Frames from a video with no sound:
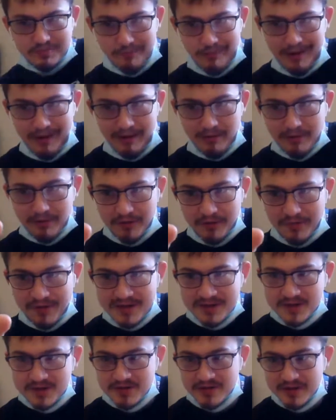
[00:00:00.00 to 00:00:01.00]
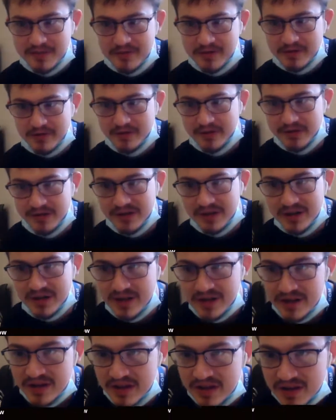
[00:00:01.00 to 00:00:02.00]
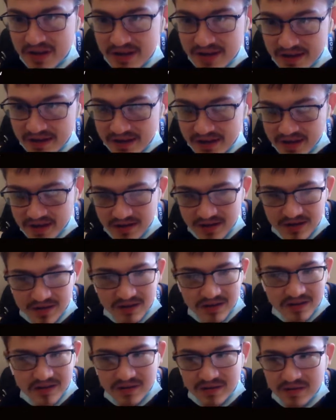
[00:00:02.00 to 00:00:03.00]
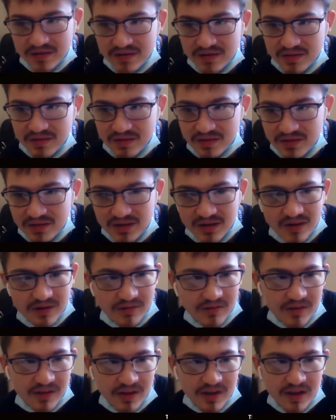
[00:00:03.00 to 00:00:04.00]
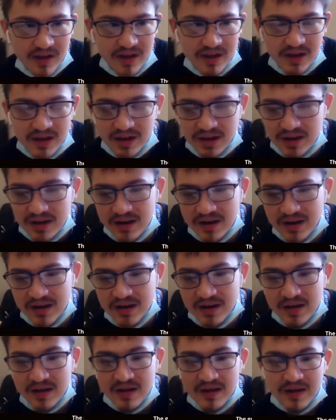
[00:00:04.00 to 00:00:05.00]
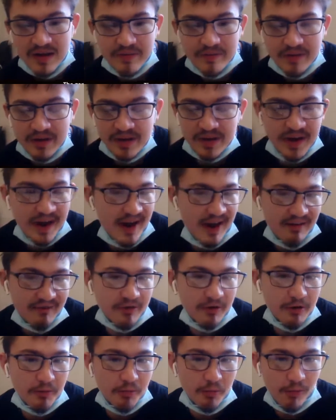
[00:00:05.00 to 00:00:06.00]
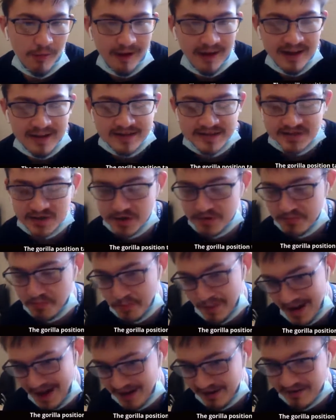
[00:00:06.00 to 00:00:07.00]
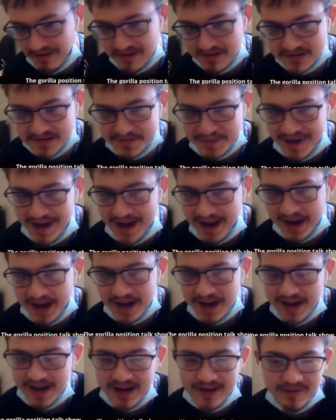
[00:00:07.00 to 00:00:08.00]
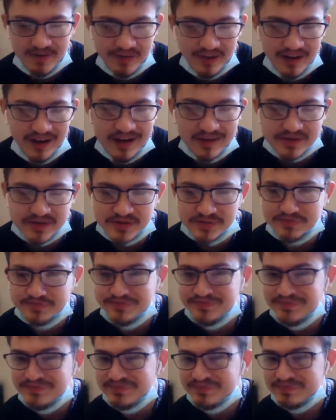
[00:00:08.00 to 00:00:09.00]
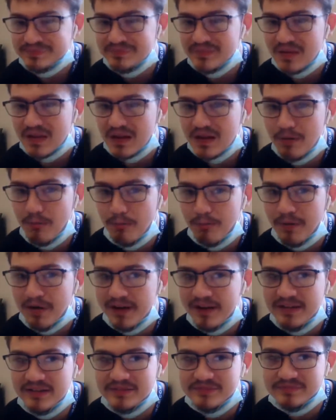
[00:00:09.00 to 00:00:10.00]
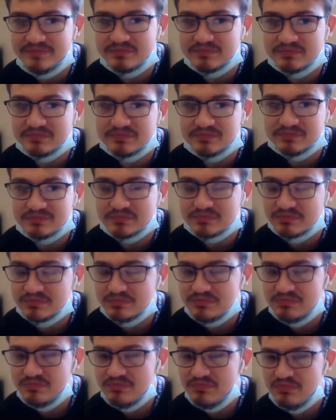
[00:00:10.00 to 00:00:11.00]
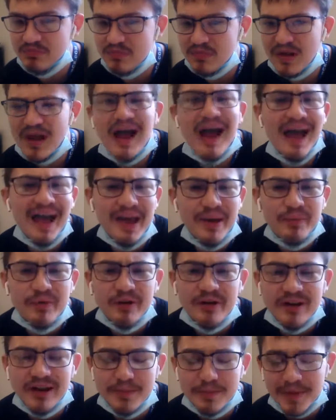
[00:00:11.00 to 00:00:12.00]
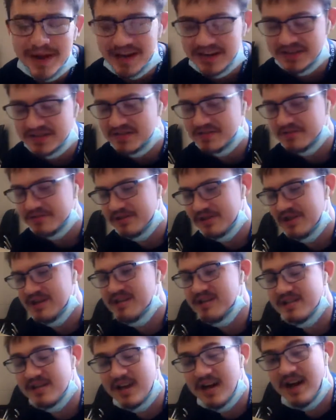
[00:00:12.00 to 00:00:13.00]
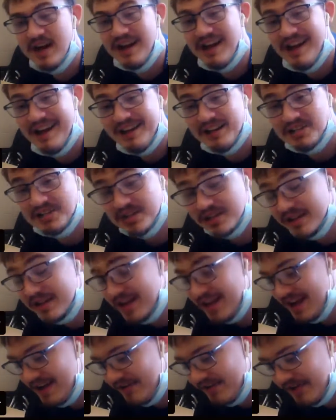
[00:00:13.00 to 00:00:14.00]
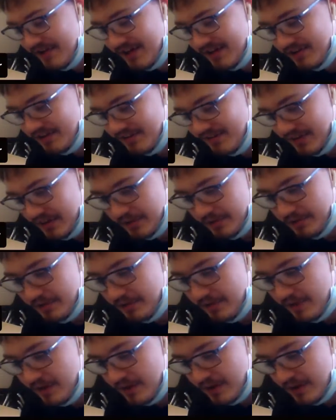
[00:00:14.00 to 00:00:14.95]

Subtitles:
powered by StreamYard, uh, thing, and we can have our brands and our backgrounds back and everything else. But I am going to get back to doing this. I actually have an interview